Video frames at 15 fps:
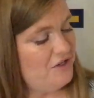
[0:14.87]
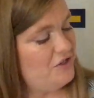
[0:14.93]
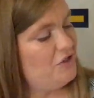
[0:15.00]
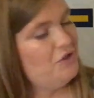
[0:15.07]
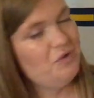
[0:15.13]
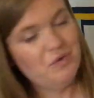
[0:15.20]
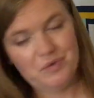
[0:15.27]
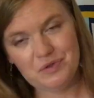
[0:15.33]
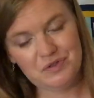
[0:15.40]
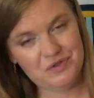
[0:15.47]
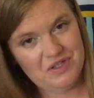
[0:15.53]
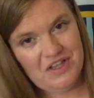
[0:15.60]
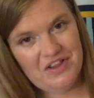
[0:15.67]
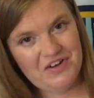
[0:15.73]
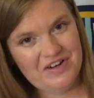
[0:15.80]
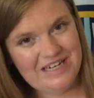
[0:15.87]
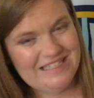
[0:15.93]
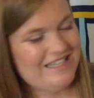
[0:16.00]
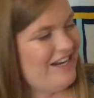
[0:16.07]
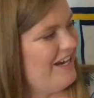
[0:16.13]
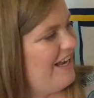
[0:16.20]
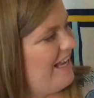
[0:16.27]
to do the learning
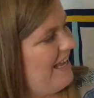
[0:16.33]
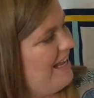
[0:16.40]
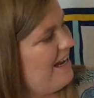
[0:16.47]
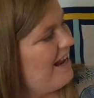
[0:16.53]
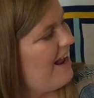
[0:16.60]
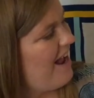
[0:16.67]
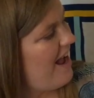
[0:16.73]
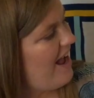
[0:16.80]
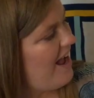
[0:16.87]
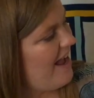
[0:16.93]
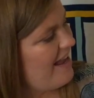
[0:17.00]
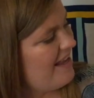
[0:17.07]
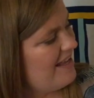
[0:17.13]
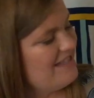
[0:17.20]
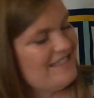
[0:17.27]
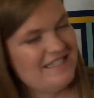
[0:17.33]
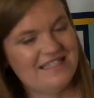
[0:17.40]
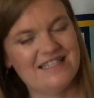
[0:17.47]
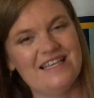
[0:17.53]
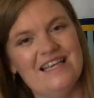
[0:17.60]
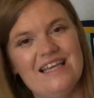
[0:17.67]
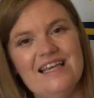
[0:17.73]
target. I can
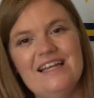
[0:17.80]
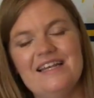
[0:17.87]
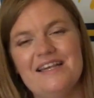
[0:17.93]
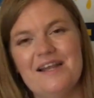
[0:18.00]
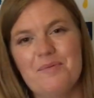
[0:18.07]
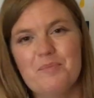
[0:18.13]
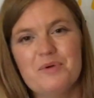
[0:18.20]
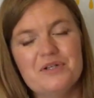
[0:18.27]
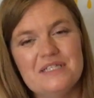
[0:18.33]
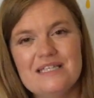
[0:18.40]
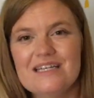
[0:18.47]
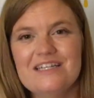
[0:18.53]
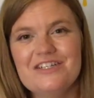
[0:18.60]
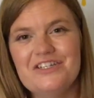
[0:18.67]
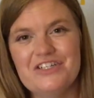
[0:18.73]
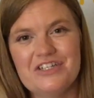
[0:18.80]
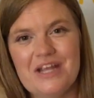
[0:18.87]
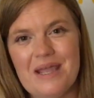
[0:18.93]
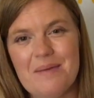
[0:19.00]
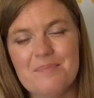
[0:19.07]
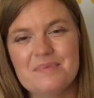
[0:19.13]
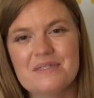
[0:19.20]
see numbers in
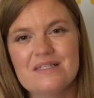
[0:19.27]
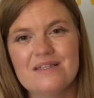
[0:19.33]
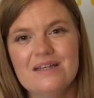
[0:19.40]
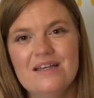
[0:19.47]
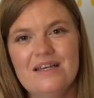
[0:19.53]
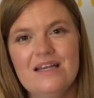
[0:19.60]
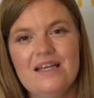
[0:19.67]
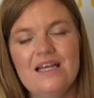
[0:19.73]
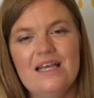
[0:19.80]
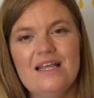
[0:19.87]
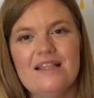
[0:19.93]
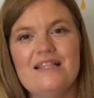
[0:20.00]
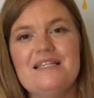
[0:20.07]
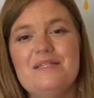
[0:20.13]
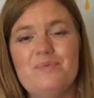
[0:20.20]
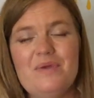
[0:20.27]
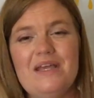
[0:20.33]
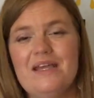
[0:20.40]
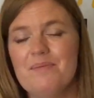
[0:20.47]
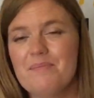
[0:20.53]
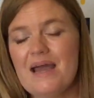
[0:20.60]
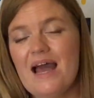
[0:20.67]
shapes. This week
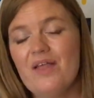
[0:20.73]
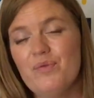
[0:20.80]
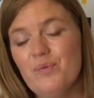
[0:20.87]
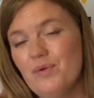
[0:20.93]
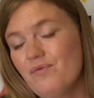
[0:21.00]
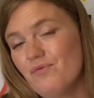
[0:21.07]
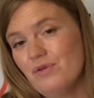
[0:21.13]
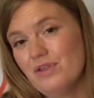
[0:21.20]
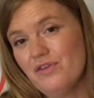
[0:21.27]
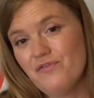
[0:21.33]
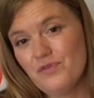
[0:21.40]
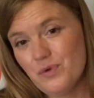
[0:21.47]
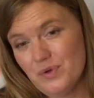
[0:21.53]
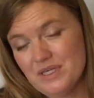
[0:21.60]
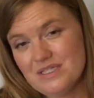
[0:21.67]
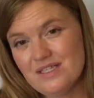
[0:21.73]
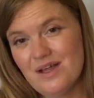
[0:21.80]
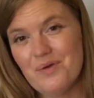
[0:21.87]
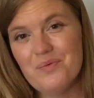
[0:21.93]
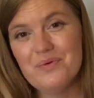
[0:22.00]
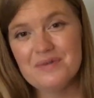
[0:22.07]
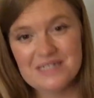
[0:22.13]
in math, we've really focused
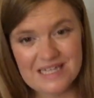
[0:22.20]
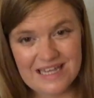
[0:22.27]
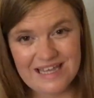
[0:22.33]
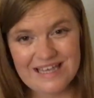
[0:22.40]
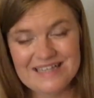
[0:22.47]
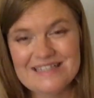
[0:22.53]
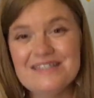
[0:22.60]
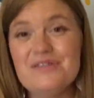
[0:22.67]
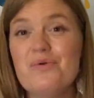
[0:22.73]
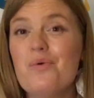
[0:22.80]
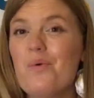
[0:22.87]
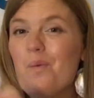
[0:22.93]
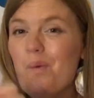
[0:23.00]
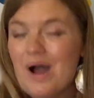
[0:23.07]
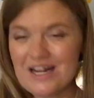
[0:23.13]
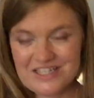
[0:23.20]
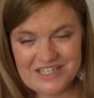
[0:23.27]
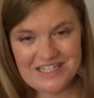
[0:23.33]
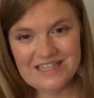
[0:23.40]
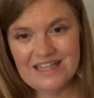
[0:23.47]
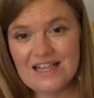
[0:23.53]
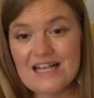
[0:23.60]
on routines,
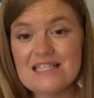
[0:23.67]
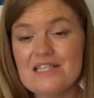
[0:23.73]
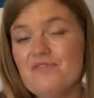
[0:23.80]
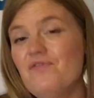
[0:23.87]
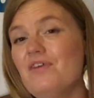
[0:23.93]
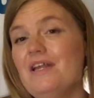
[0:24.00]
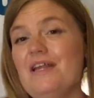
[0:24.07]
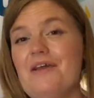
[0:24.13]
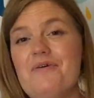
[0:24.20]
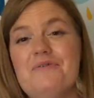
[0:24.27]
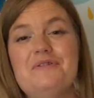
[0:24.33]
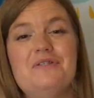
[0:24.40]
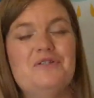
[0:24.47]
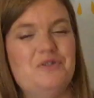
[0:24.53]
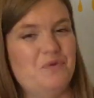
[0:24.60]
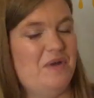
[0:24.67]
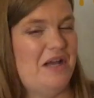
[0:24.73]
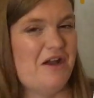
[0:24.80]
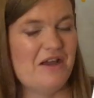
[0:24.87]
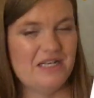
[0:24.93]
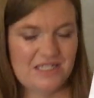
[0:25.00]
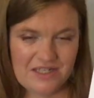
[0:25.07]
watching the lesson videos, doing
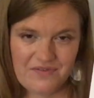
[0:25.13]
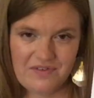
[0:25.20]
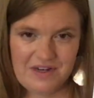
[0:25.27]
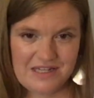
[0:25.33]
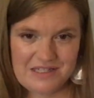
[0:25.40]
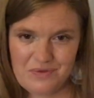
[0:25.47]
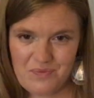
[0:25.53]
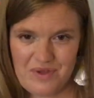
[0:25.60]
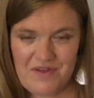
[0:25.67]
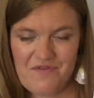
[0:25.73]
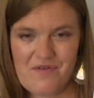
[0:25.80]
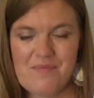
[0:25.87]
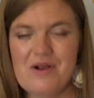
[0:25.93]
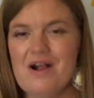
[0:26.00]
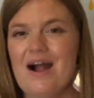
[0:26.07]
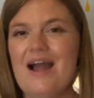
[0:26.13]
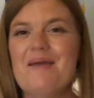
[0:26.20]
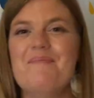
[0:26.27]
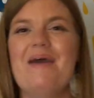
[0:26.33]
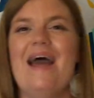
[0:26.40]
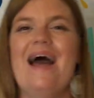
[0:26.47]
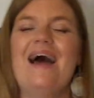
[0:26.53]
our activities away from our
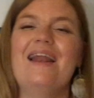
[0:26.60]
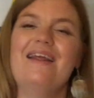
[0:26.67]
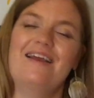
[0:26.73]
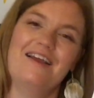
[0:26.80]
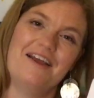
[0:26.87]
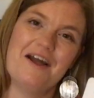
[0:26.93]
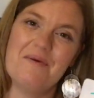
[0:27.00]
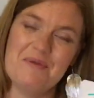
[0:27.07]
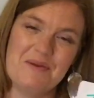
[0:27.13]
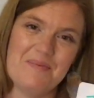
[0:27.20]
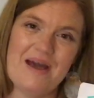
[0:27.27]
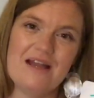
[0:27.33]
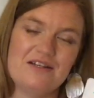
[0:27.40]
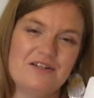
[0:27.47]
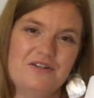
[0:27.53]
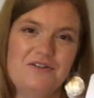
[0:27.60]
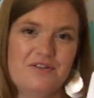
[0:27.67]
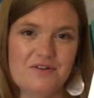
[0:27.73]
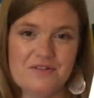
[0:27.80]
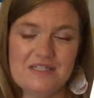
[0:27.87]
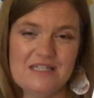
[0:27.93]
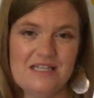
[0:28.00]
iPad, and coming back to do
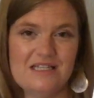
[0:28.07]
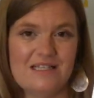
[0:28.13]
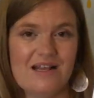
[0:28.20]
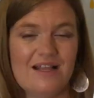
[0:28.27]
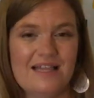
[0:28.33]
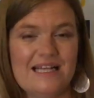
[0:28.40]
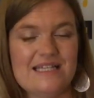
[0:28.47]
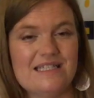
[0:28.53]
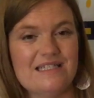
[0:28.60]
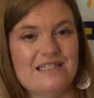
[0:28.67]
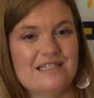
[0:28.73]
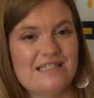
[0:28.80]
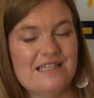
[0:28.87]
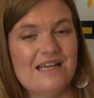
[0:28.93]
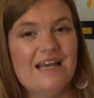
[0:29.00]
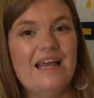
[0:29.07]
those seesaw lessons.